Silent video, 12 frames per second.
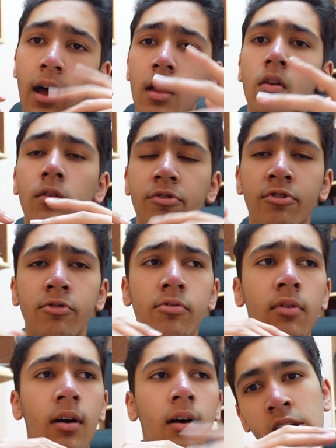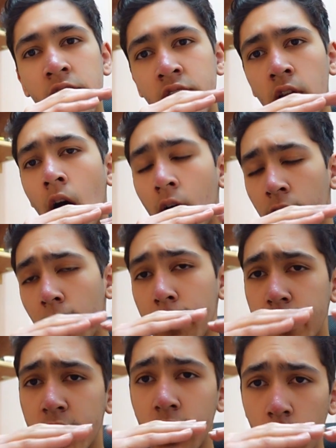And also, start off very
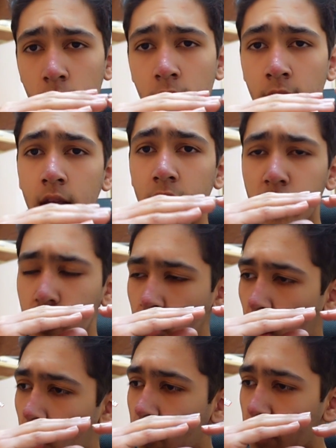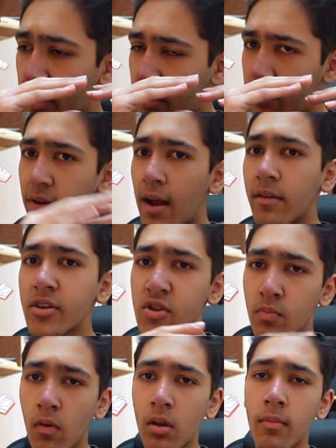slowly. Start off with a very
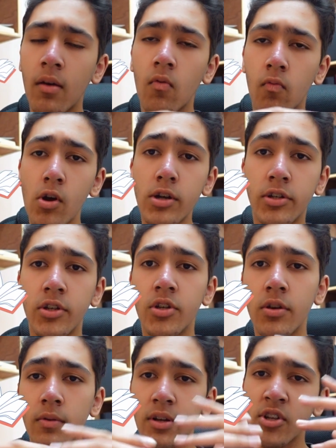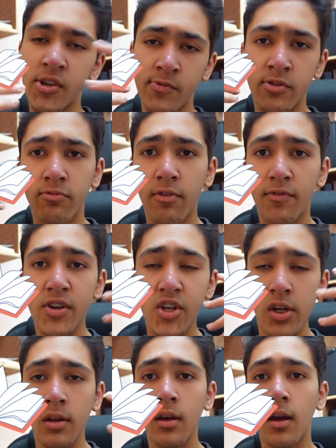small amount of work to do in terms of
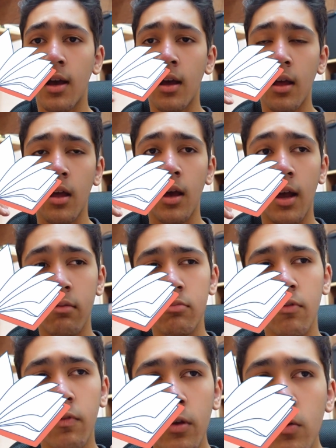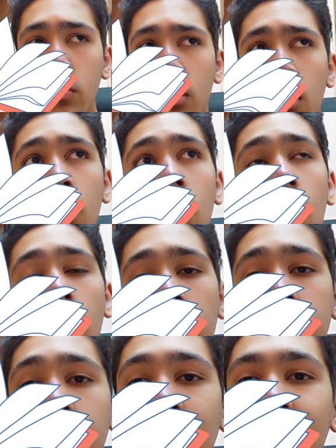revision and review.
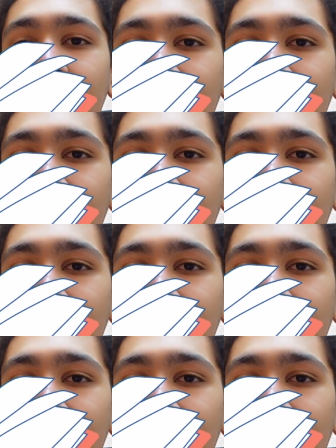And then